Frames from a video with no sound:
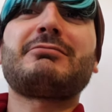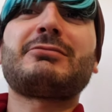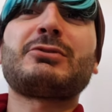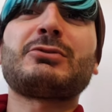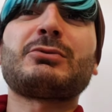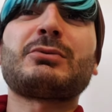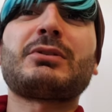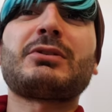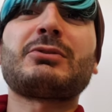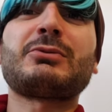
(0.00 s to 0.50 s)

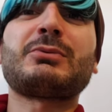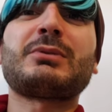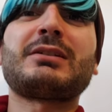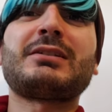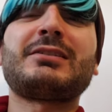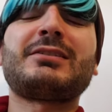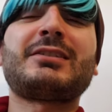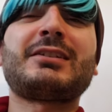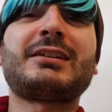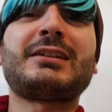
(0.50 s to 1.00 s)
through other
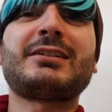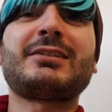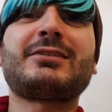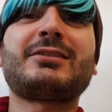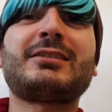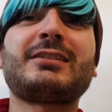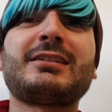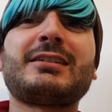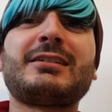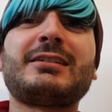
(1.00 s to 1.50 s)
ways, I guess
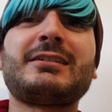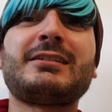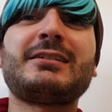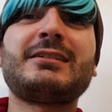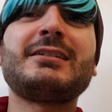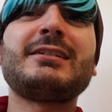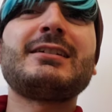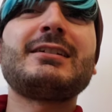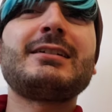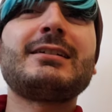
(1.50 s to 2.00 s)
they
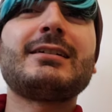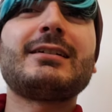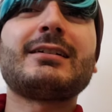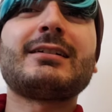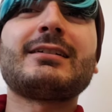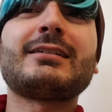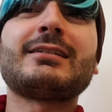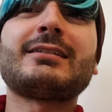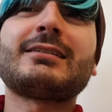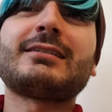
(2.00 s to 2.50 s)

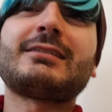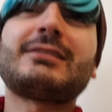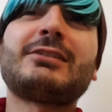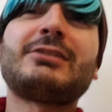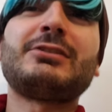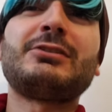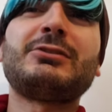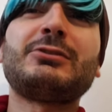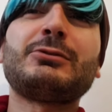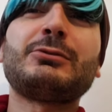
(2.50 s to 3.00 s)

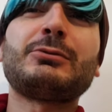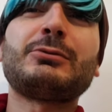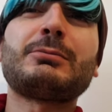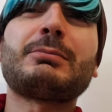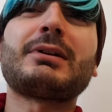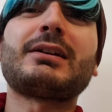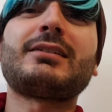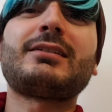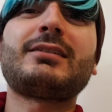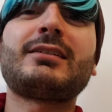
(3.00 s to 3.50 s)
do it
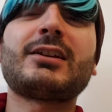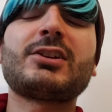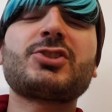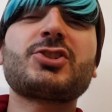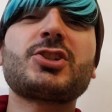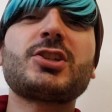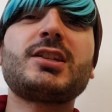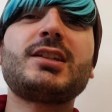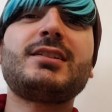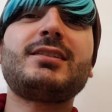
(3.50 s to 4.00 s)
by
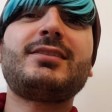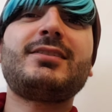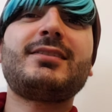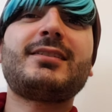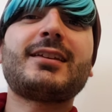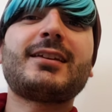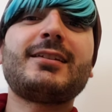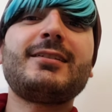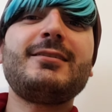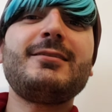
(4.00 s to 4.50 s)
touching
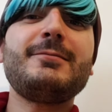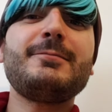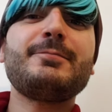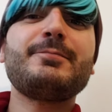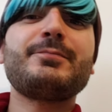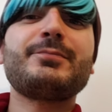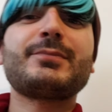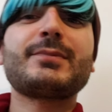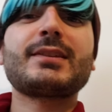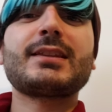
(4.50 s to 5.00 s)
instead.
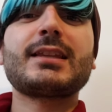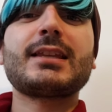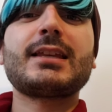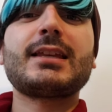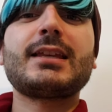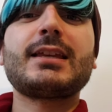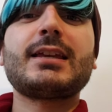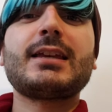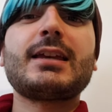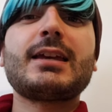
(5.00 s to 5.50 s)

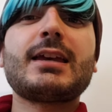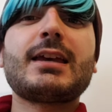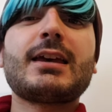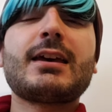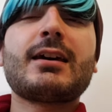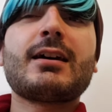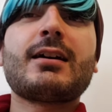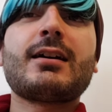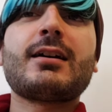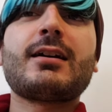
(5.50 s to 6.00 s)

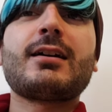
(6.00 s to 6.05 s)
They